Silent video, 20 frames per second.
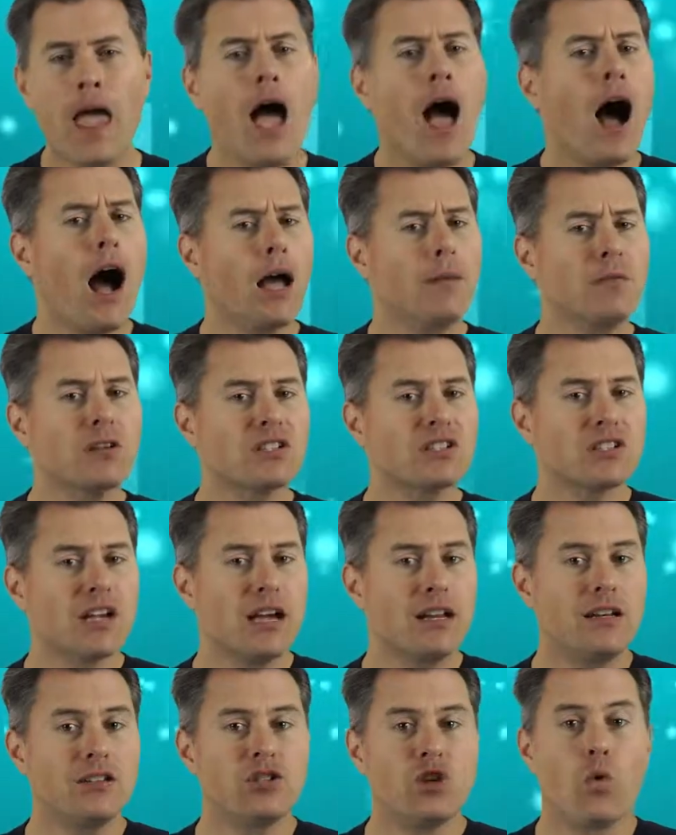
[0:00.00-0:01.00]
I'm
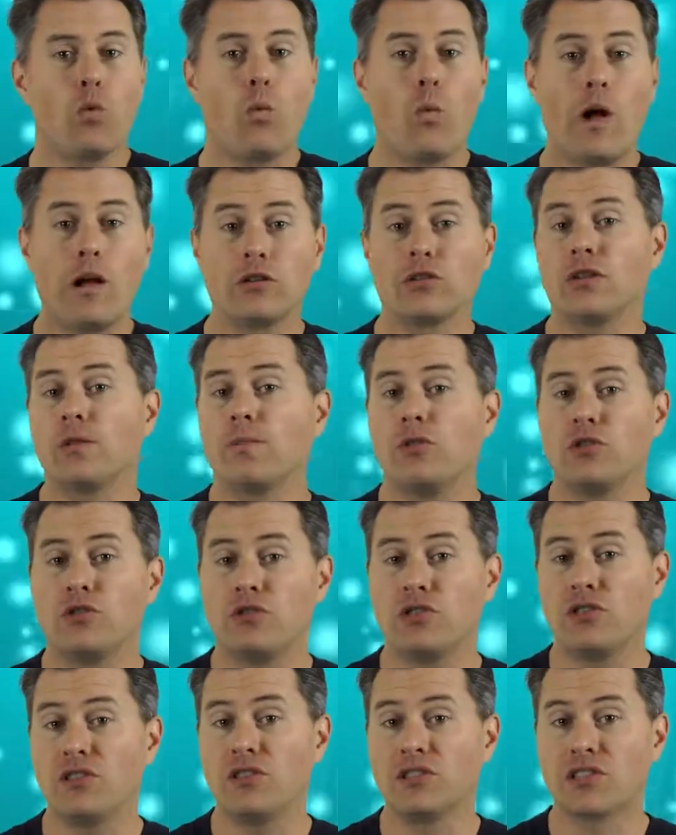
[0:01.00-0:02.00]
excited to welcome you
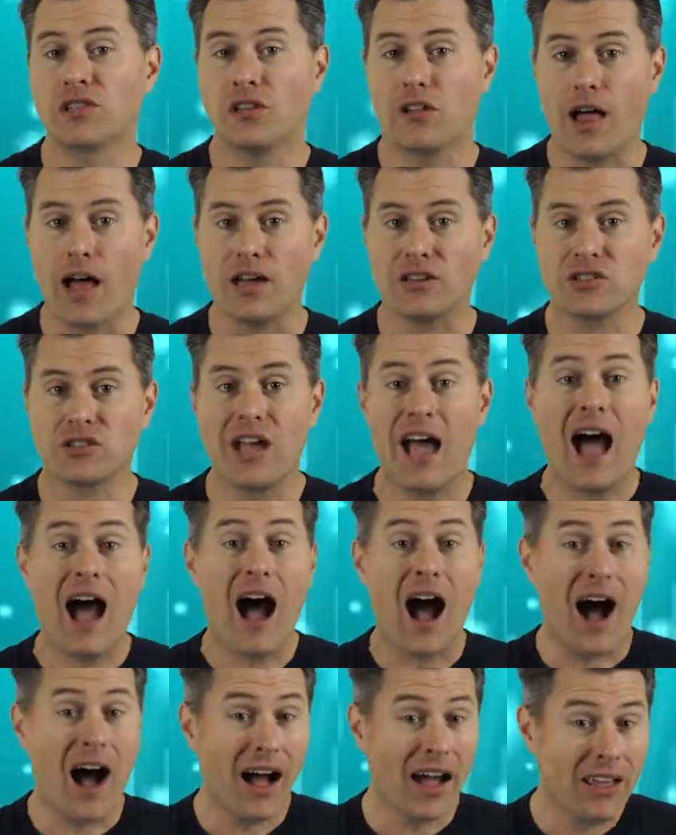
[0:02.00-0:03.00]
to this class.
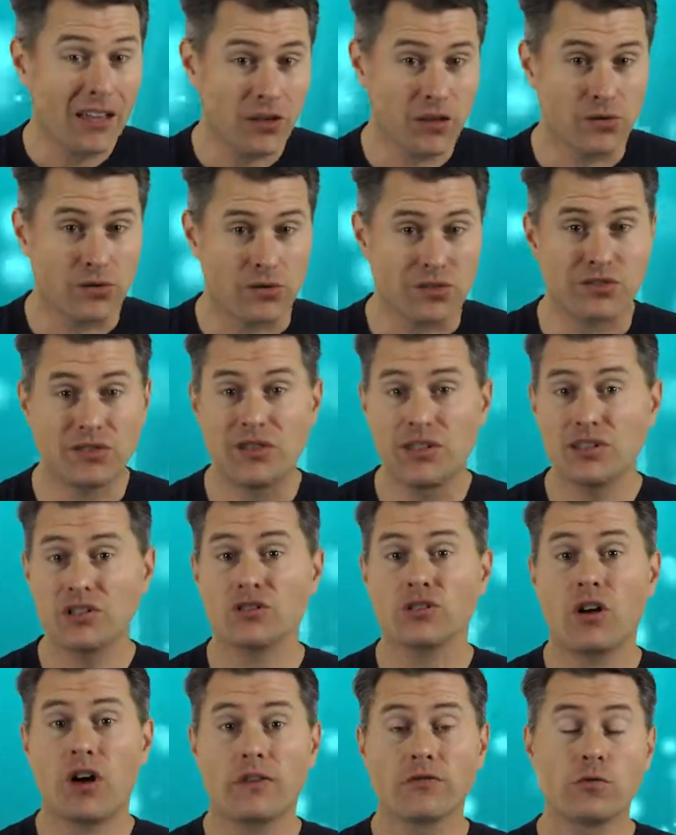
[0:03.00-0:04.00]
I use this
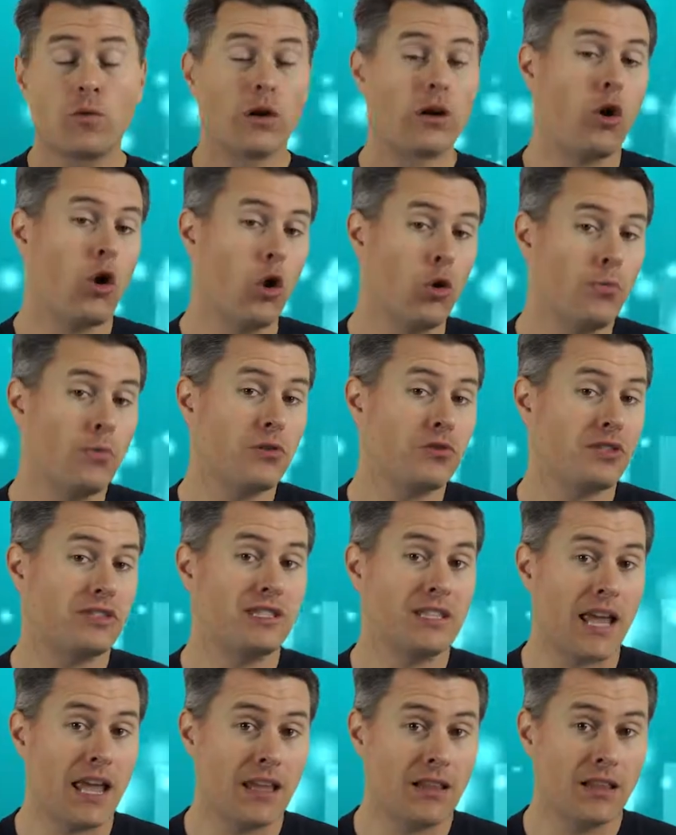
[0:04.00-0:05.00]
software almost
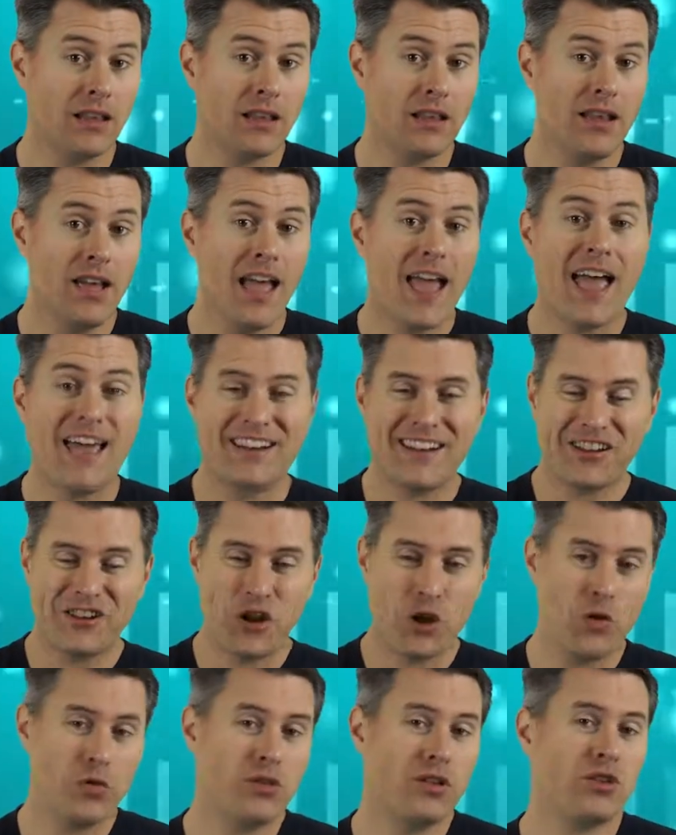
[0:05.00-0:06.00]
daily, and I
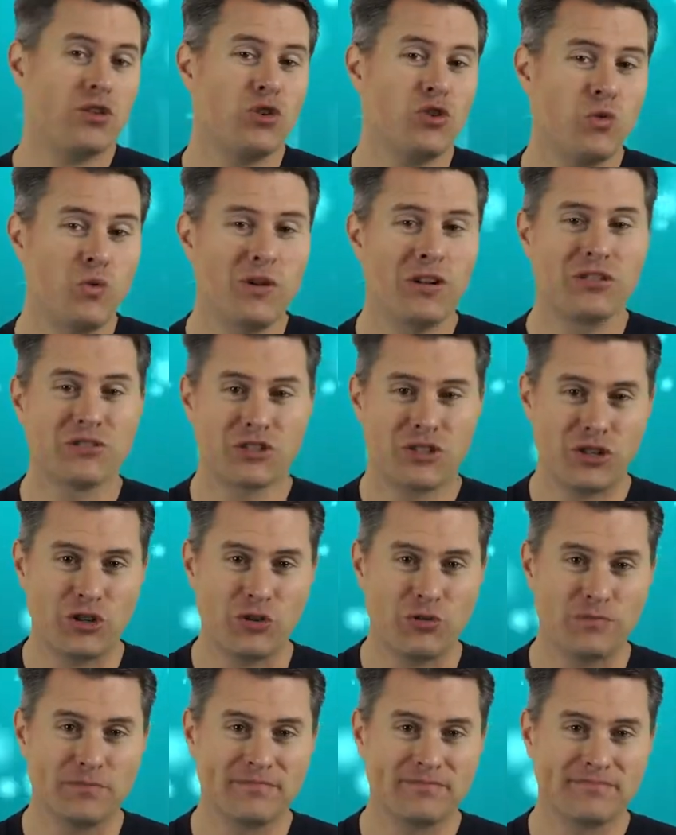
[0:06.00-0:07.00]
know that you will
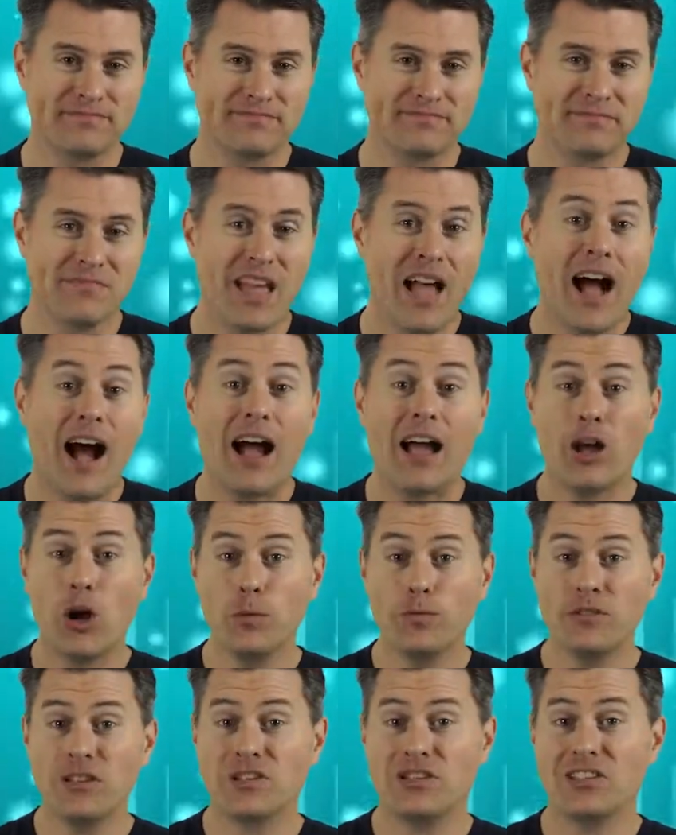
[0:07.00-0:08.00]
too. I
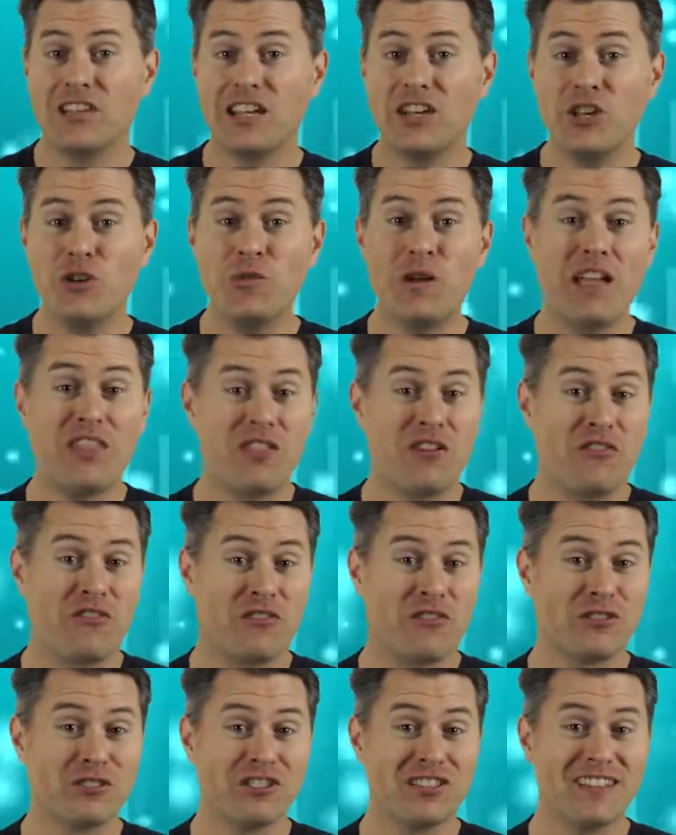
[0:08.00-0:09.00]
hope to see you in the
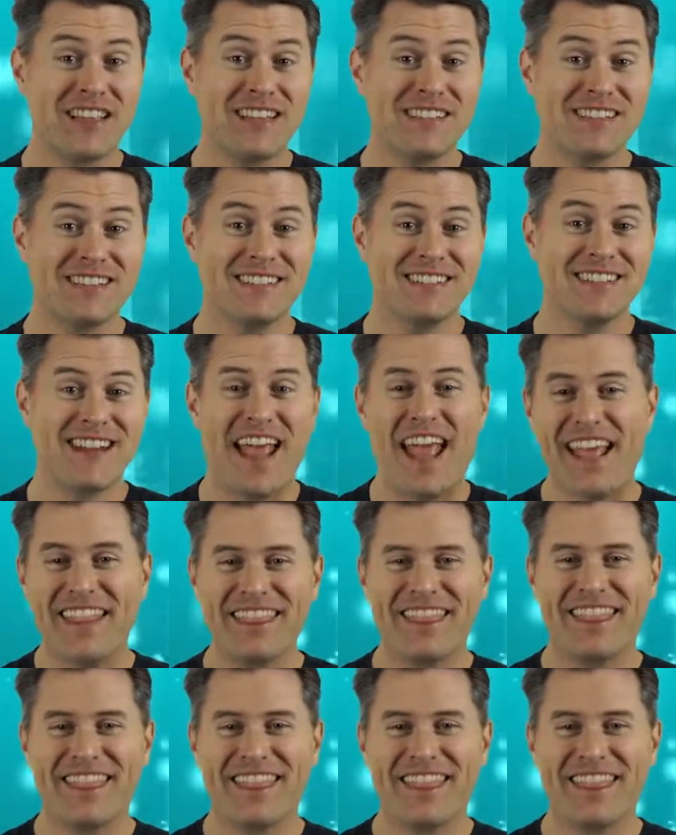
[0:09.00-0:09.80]
first lesson, and